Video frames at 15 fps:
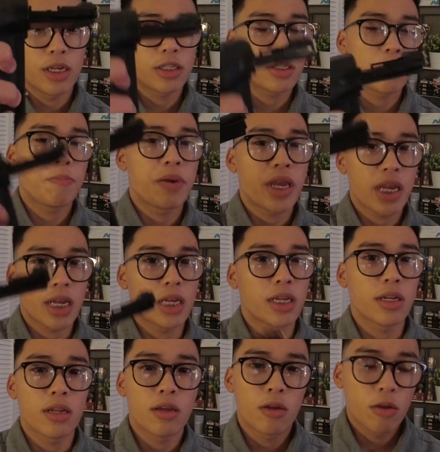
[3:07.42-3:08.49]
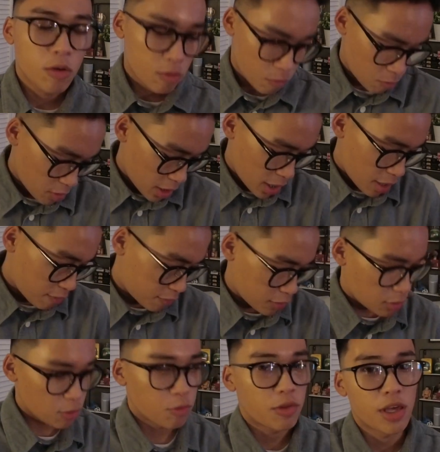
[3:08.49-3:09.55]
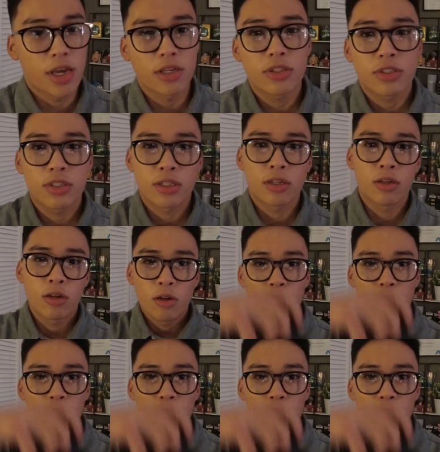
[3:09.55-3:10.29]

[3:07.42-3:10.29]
it's a pain when I have to do this